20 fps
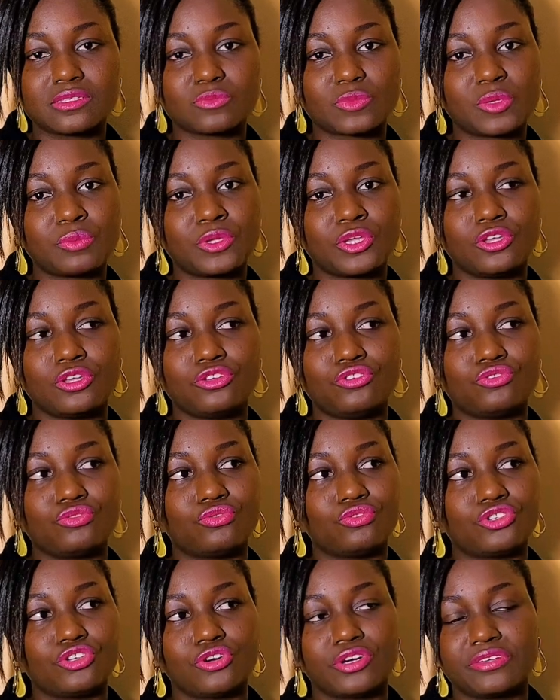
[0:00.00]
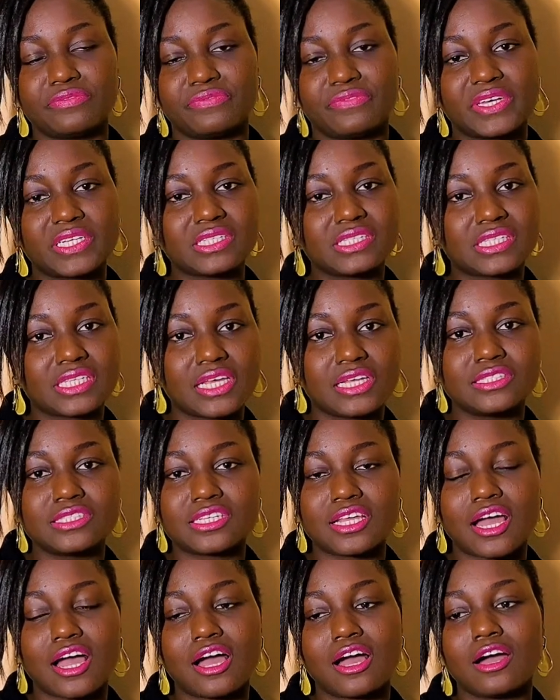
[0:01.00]
Maybe your event
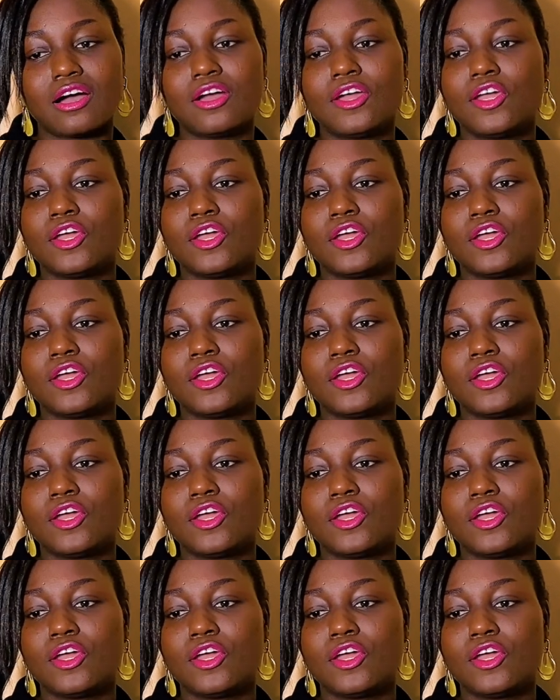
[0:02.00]
center,